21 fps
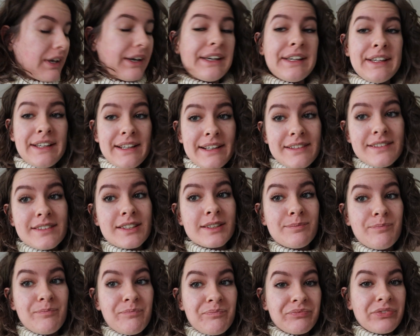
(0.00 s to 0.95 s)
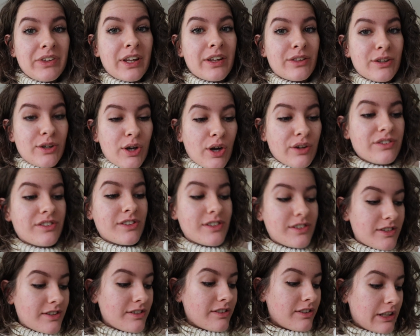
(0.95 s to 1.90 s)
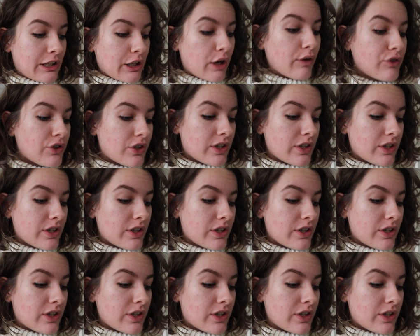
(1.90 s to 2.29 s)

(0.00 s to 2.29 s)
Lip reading: It is the consistency of